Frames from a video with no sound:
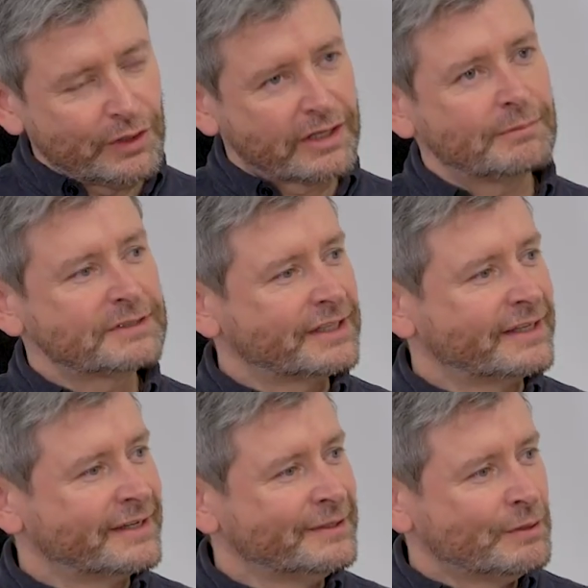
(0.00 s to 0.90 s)
who comes to
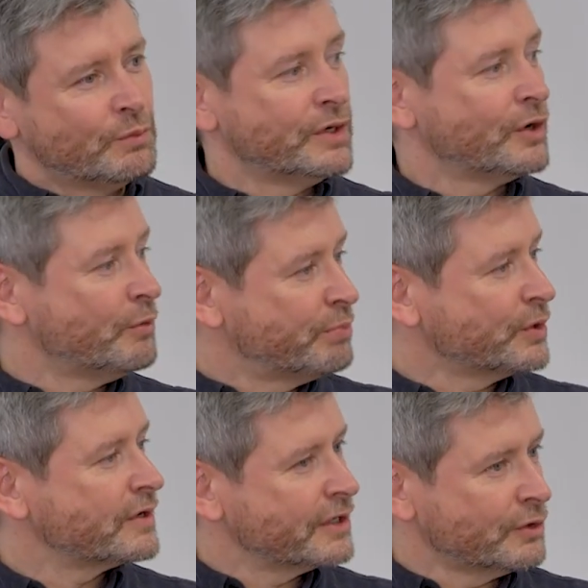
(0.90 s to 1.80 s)
the we're all
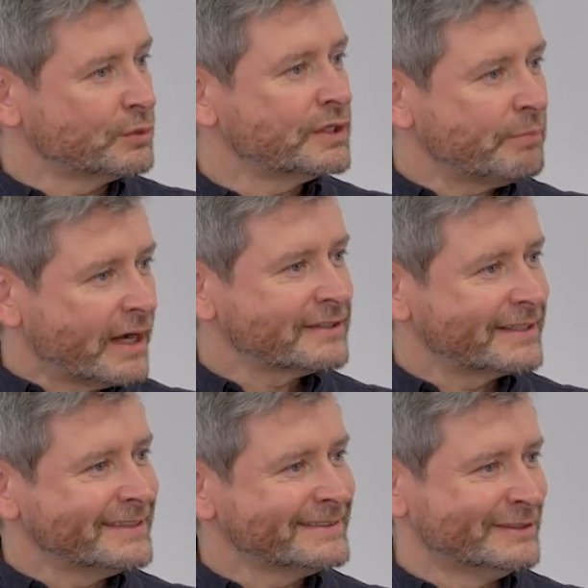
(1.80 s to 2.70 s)
poorer and older
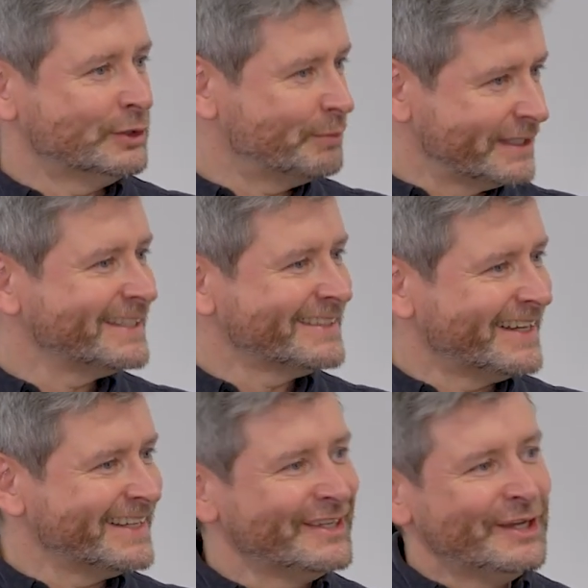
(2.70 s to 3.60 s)
party? Nobody,
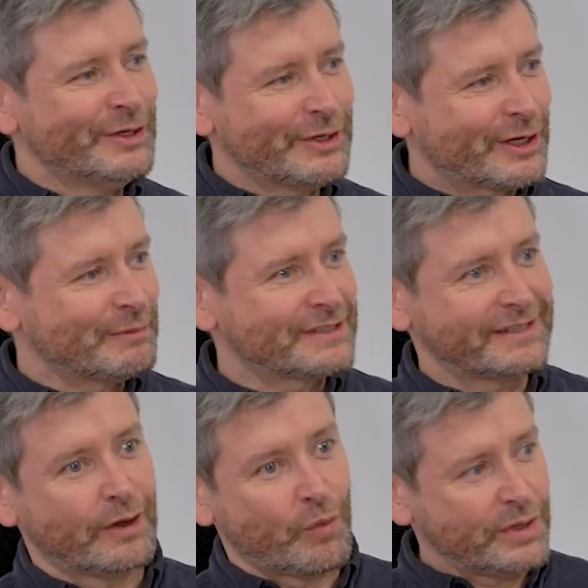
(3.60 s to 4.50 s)
right? Who comes to
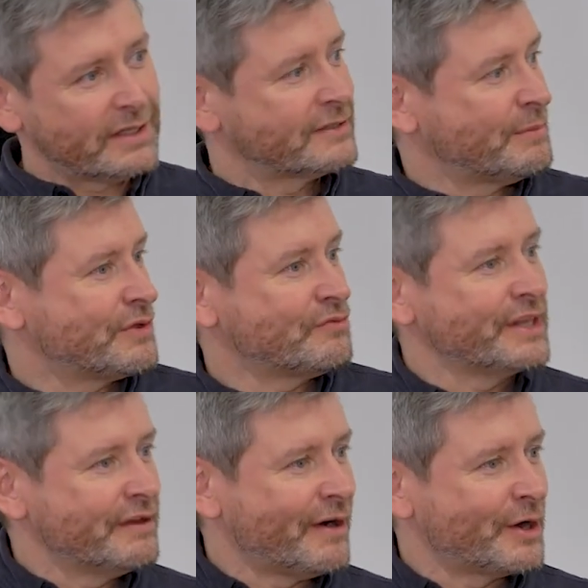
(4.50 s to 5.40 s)
the we did something
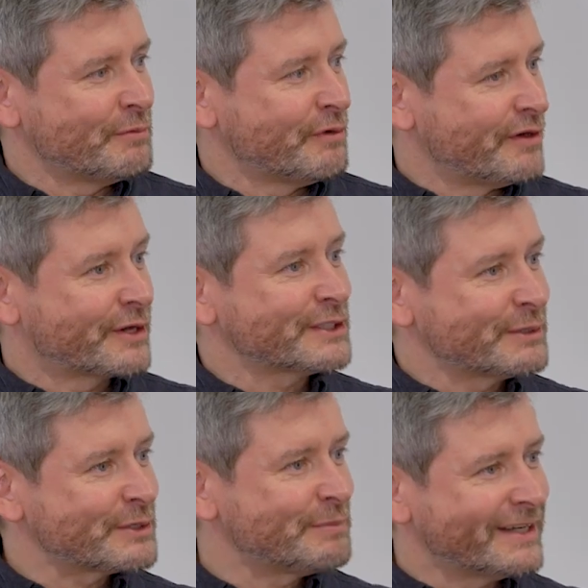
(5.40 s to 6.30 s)
really valuable for
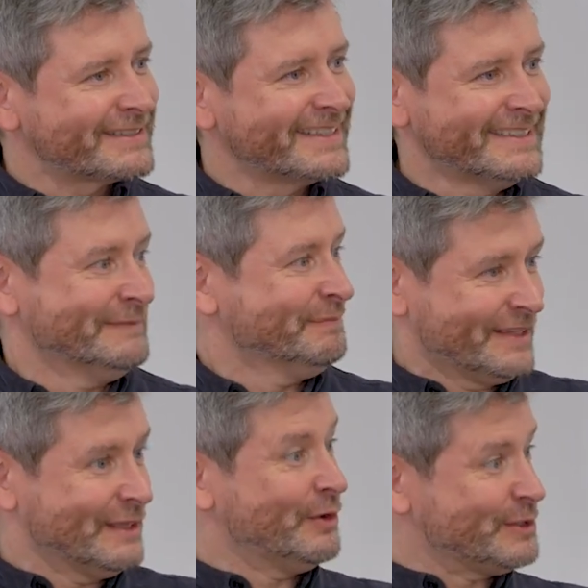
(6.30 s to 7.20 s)
customers party?
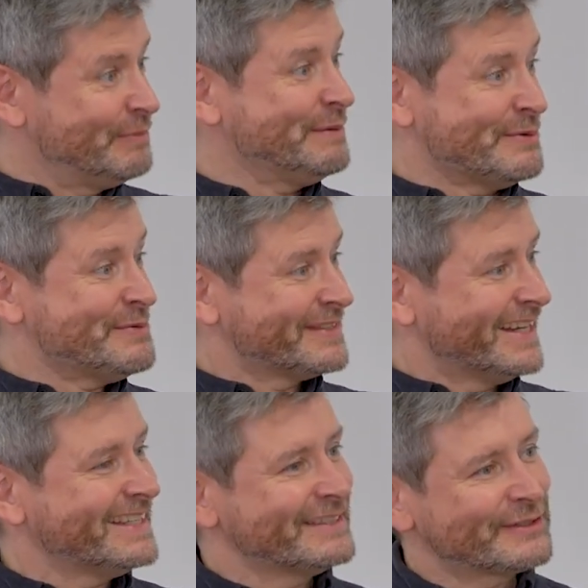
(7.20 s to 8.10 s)
Lots of people,
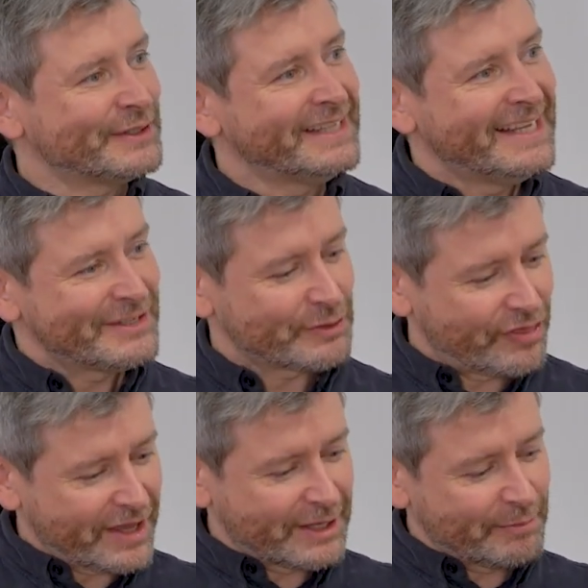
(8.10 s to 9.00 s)
right? So
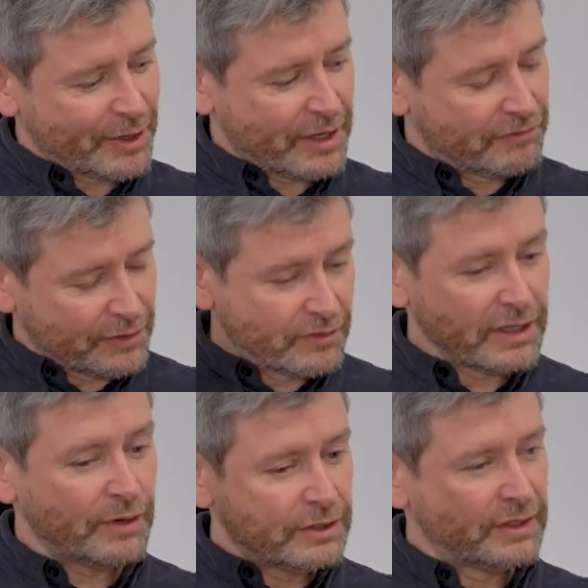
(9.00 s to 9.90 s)
think about, if you
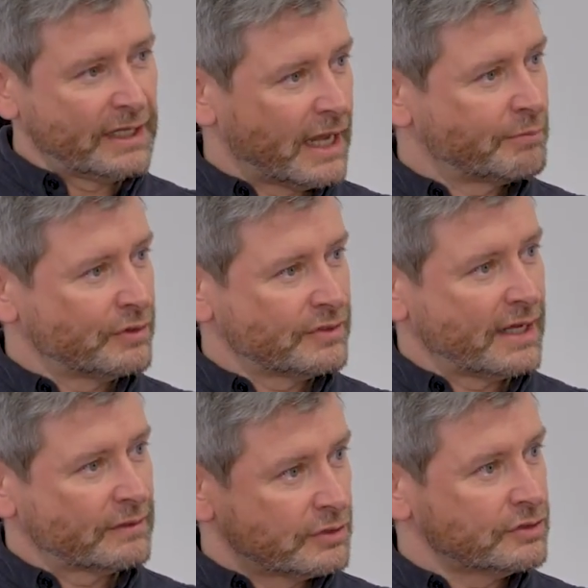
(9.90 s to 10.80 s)
really want to do an AI
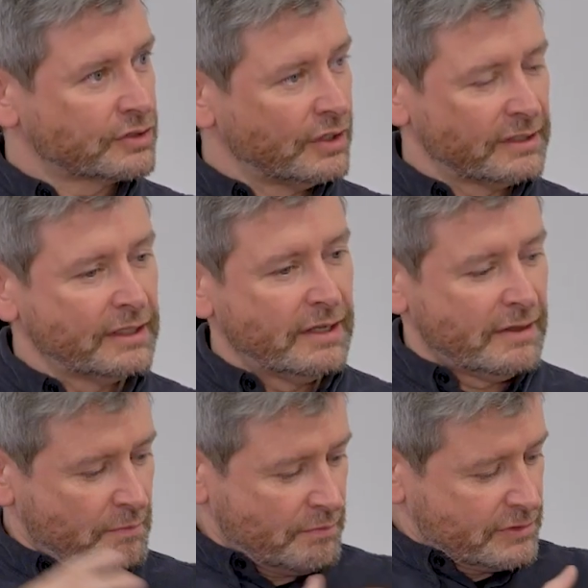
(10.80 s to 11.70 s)
project, which is good,
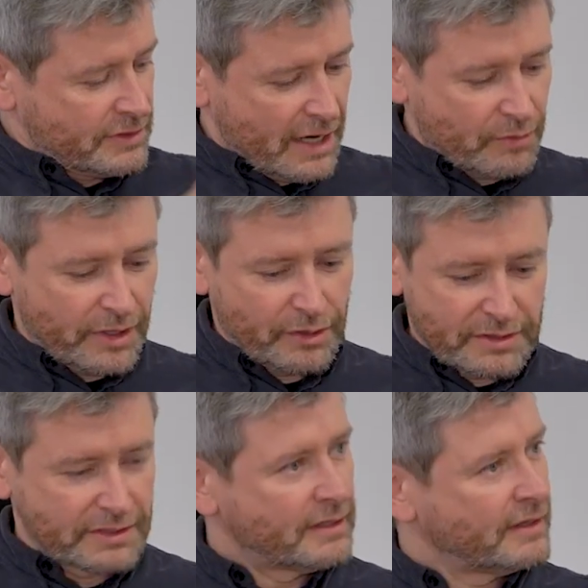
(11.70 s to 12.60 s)
start on one of
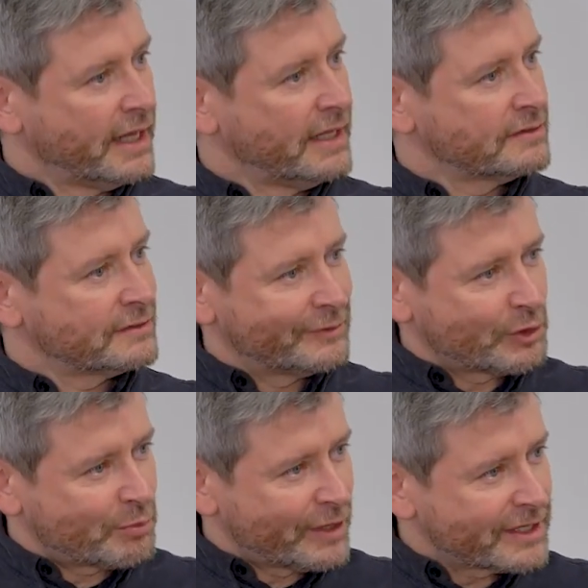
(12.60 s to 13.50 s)
those lanes.
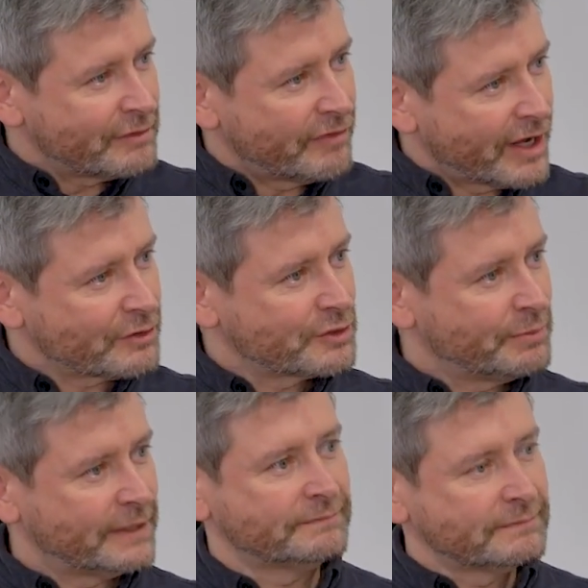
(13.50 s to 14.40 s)
They'll probably converge,
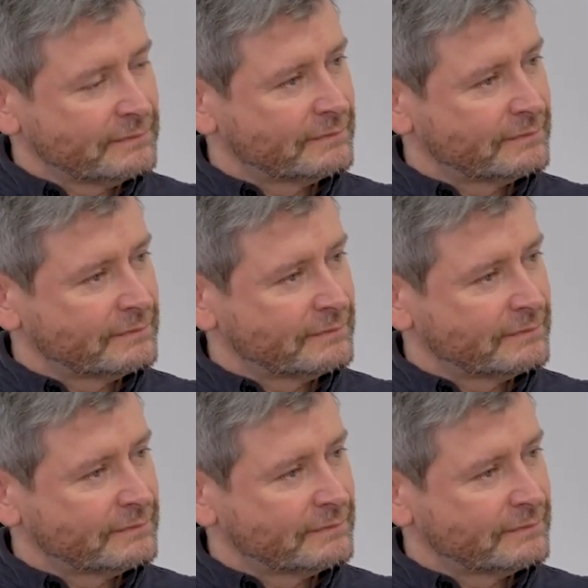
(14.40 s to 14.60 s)
but